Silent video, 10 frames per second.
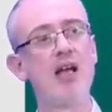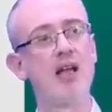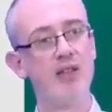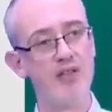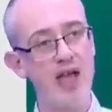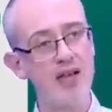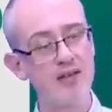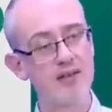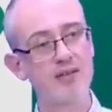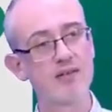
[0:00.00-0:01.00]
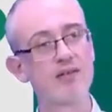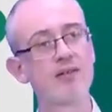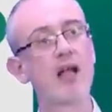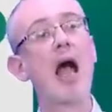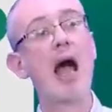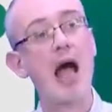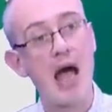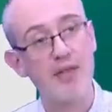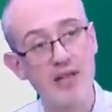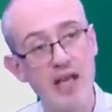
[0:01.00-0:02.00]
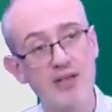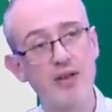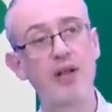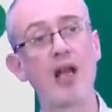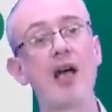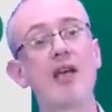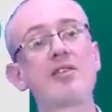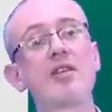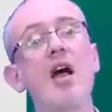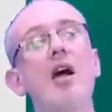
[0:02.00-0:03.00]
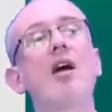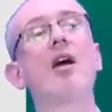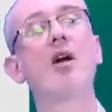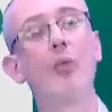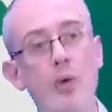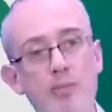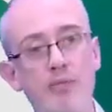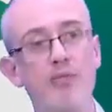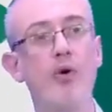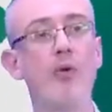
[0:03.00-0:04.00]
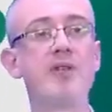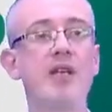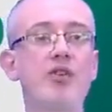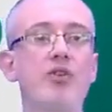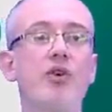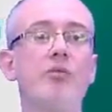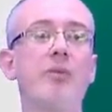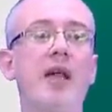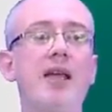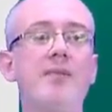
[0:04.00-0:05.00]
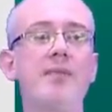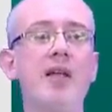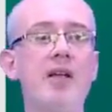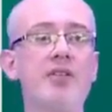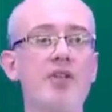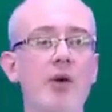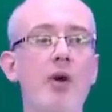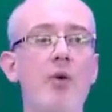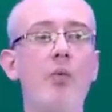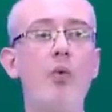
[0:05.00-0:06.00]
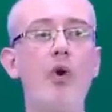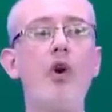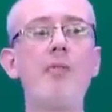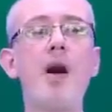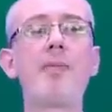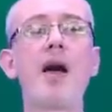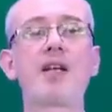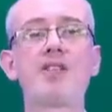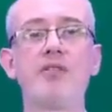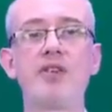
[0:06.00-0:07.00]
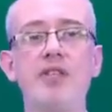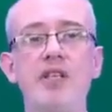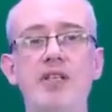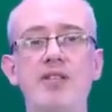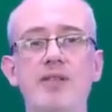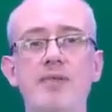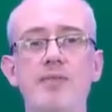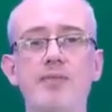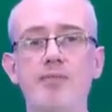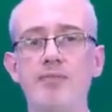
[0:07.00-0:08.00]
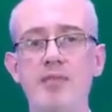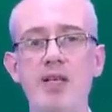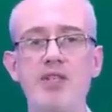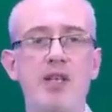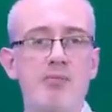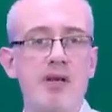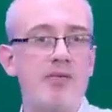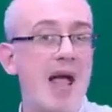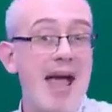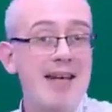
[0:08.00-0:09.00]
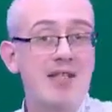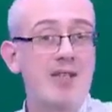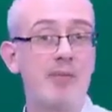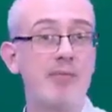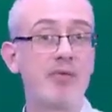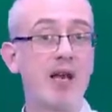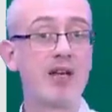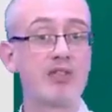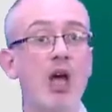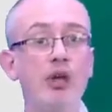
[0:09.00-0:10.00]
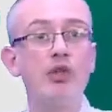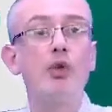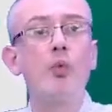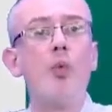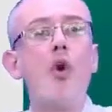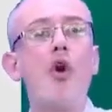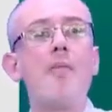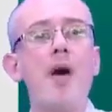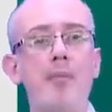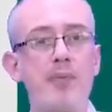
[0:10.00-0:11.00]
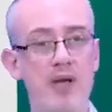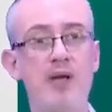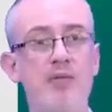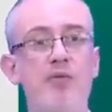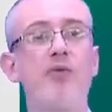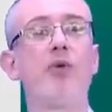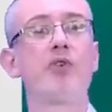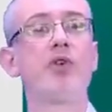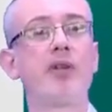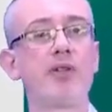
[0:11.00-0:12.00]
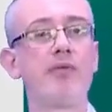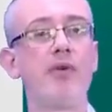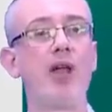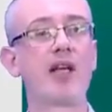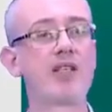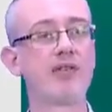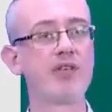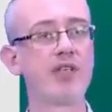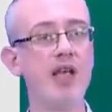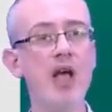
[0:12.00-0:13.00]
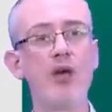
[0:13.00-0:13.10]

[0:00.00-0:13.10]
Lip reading: Then, at the end of the class, we performed in a short play. So, warm-up activities. These can be for any type of class. You warm up before doing the full activity.